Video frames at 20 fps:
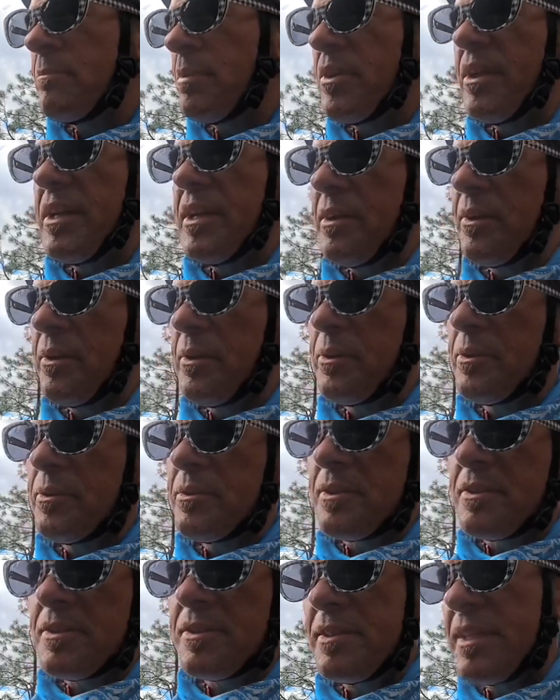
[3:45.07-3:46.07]

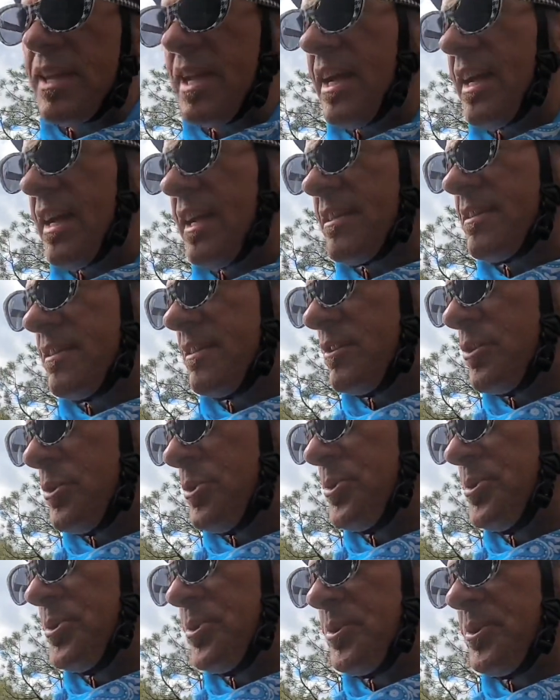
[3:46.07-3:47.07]
Burritos and snacks and
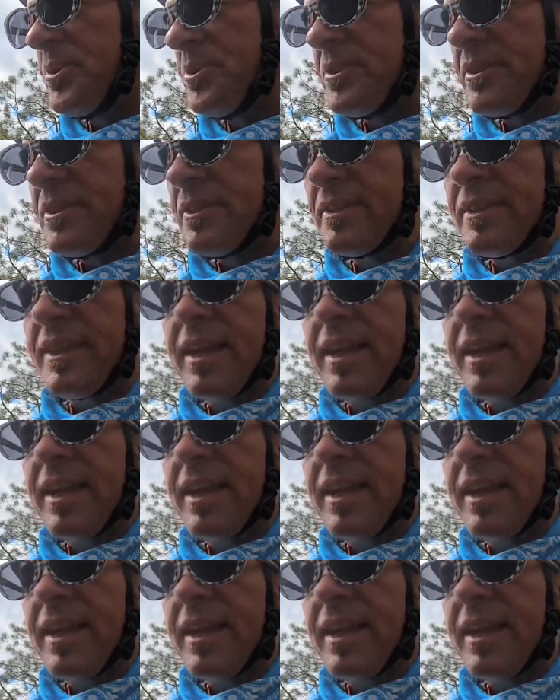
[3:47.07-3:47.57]
tools and